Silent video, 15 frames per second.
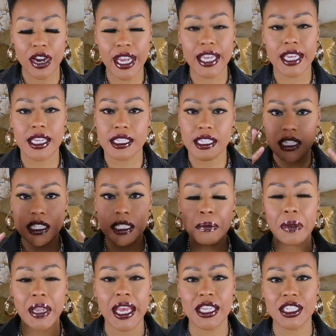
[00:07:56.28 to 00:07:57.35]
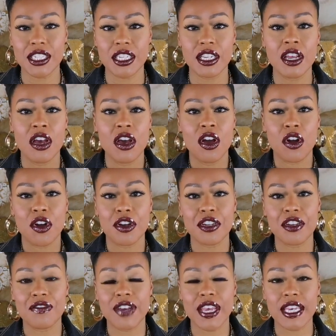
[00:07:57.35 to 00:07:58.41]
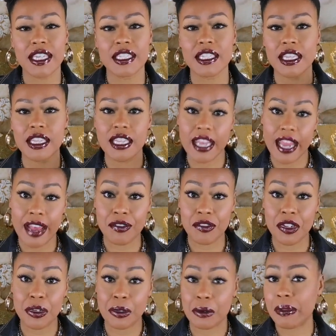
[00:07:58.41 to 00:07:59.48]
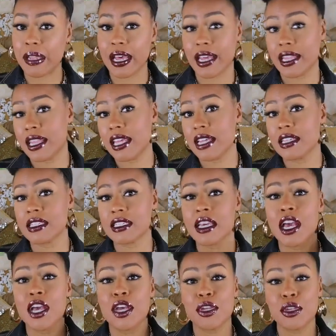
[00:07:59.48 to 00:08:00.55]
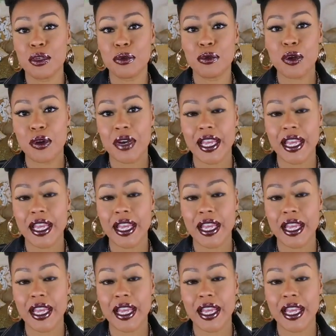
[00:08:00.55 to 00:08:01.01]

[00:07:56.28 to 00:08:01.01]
hands and just splash it on your face. And then after you apply this, you go